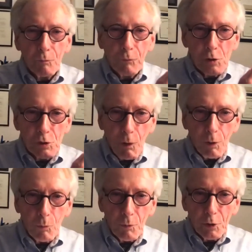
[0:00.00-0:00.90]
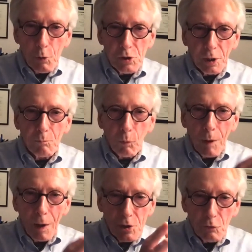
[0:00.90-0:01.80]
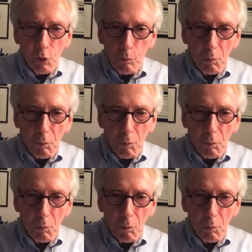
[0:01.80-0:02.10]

first of all, on reducing severe